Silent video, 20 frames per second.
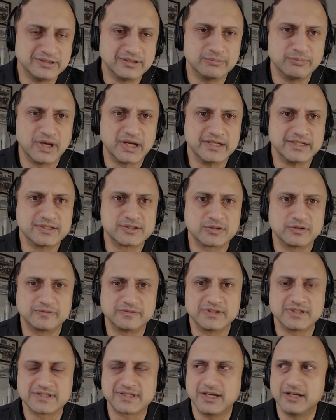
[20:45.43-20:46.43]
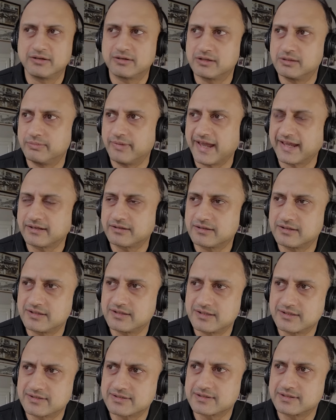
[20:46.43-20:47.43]
the minds of the central
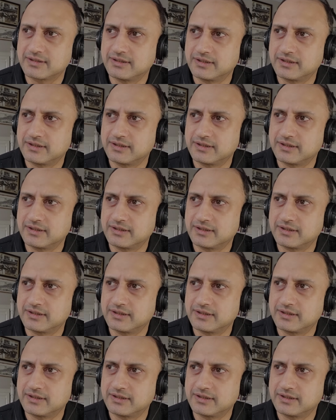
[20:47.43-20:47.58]
bankers.